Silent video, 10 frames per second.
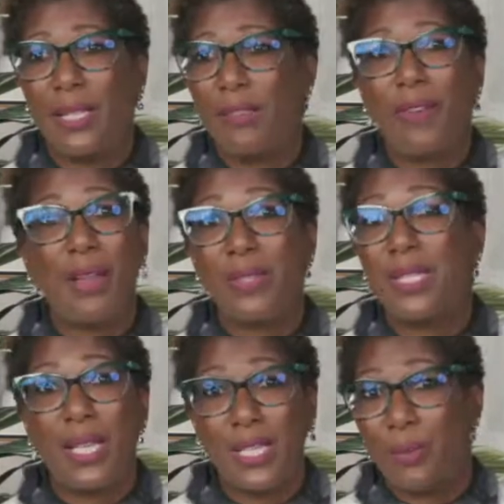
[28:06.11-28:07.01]
The virus
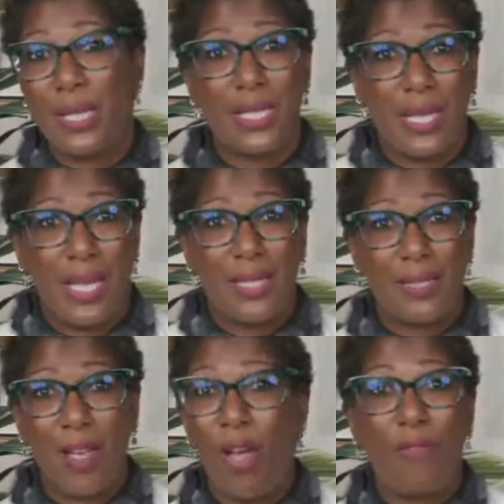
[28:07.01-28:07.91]
does what it does.
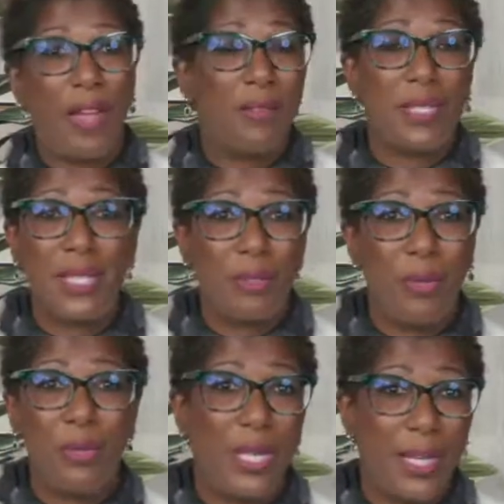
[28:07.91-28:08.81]
All viruses
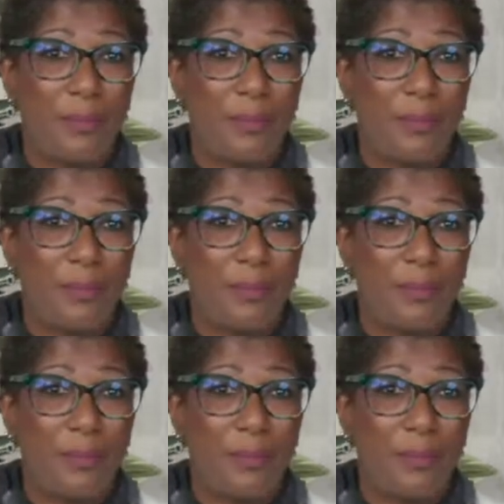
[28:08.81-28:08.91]
mutate.